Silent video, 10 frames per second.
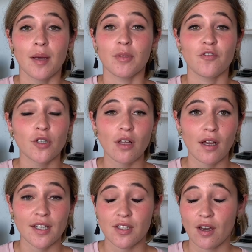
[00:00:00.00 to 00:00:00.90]
Before long,
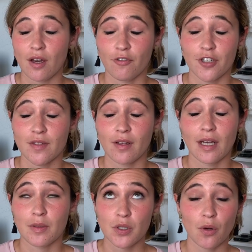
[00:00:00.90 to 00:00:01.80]
I saw, first of all, I
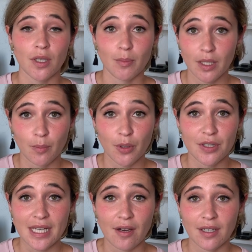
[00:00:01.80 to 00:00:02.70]
was totally being burnt out